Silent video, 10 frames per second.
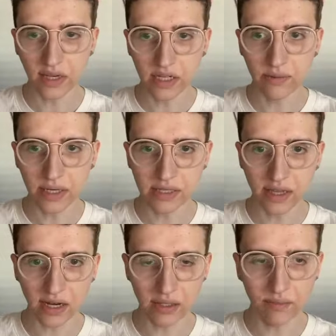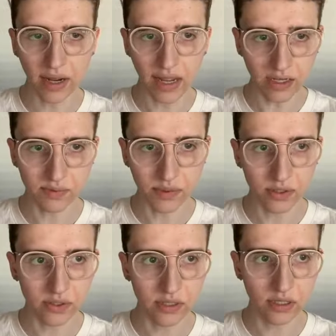they need to be decided by
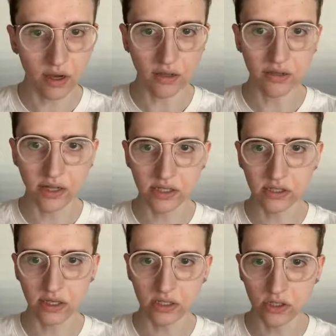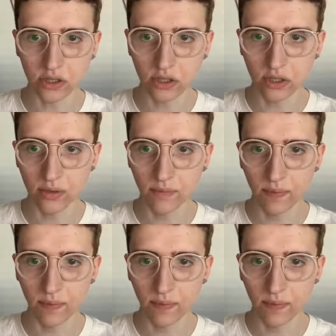experts and not the legislature.